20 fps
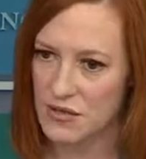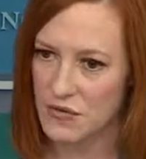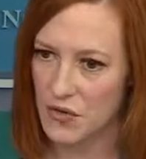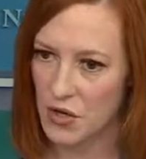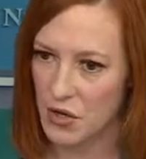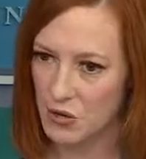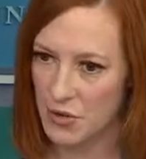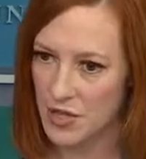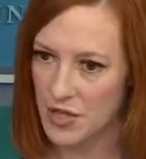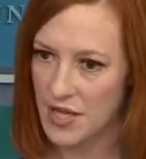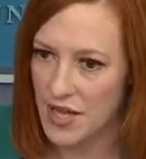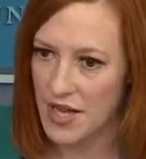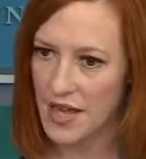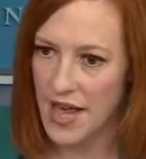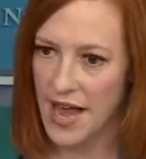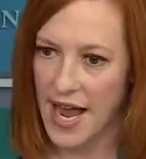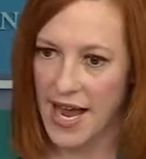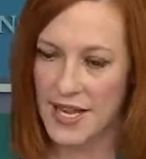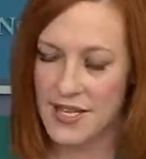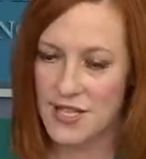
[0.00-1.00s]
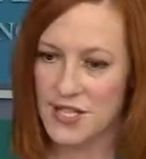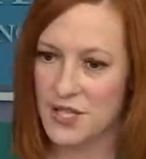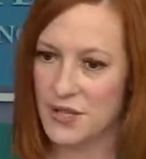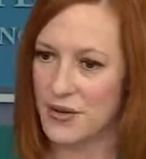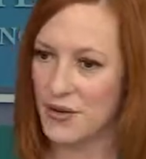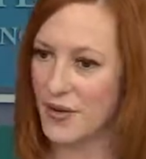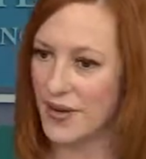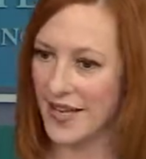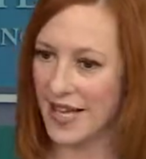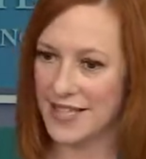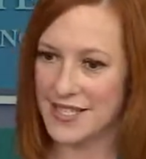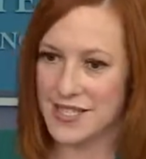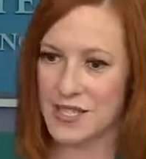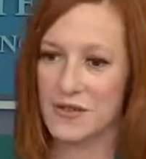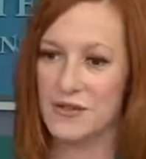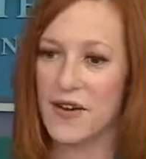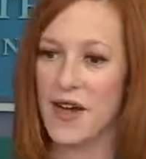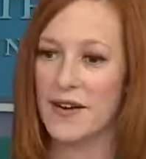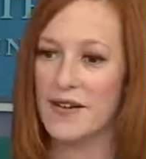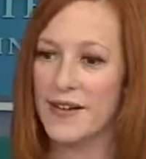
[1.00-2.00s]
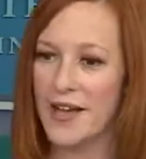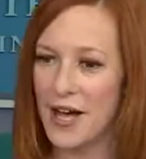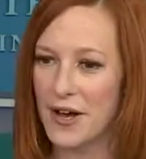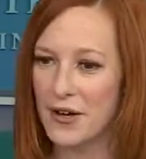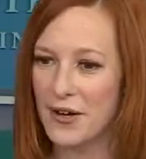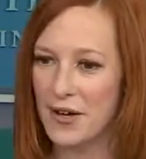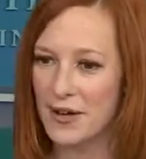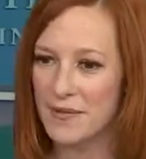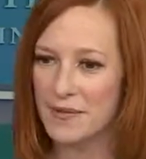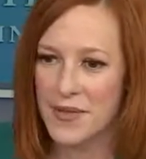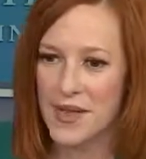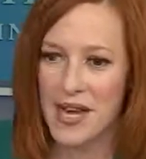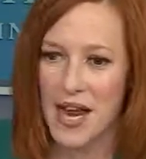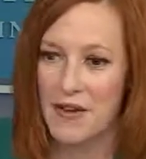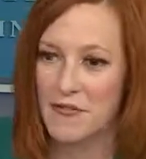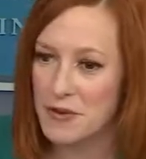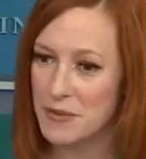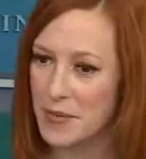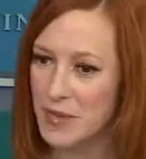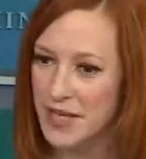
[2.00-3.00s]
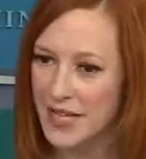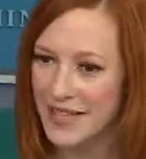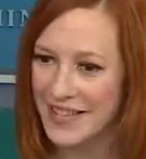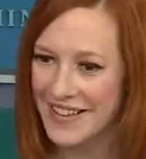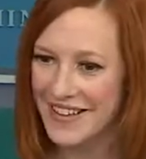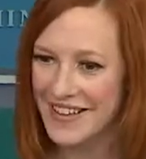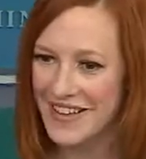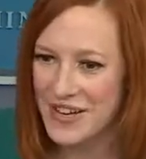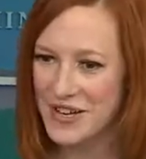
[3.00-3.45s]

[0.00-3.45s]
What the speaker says: forward and to get to the final outcome that everybody